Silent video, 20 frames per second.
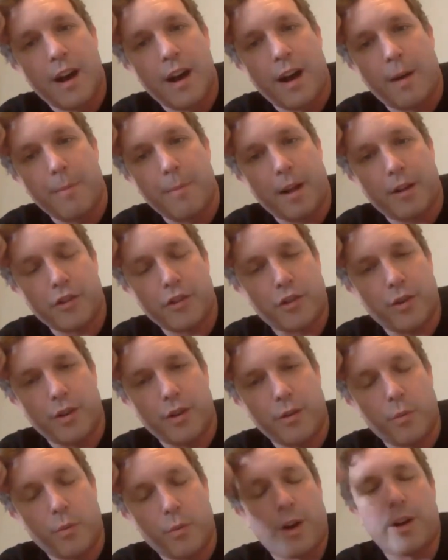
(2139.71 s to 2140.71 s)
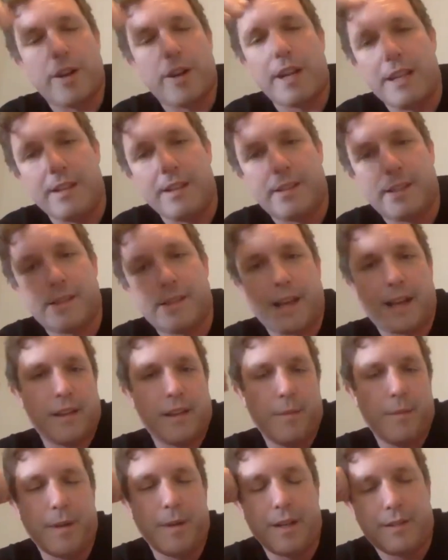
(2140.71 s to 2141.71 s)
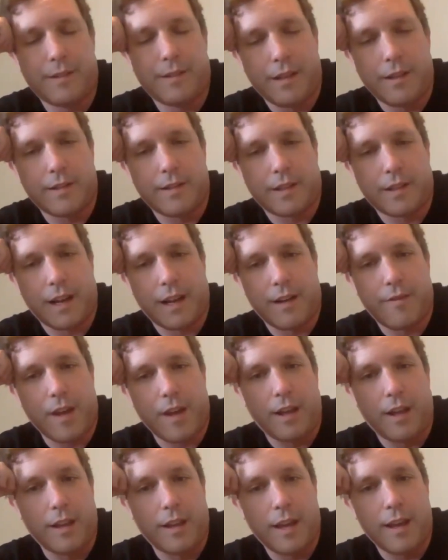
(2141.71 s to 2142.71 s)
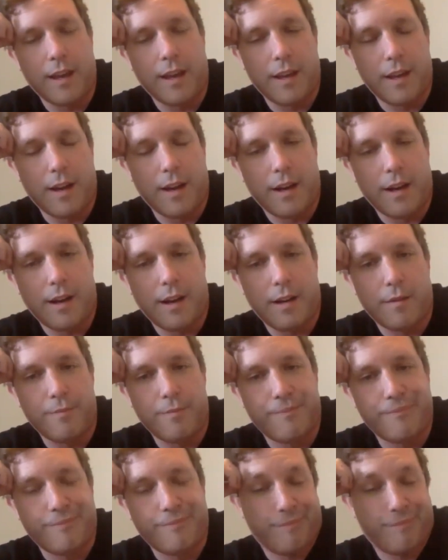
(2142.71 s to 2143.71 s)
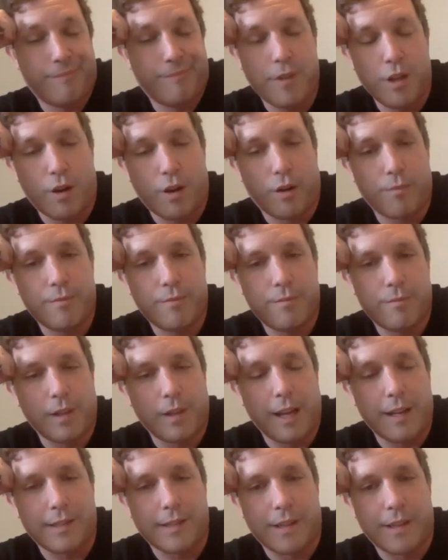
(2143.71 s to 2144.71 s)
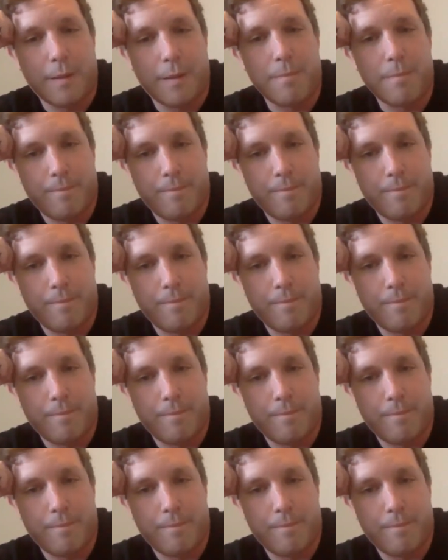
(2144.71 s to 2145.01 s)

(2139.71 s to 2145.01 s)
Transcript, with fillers: I'm not sure where it is exactly, but it's a, it's a kind of LA, uh, you know, landscape.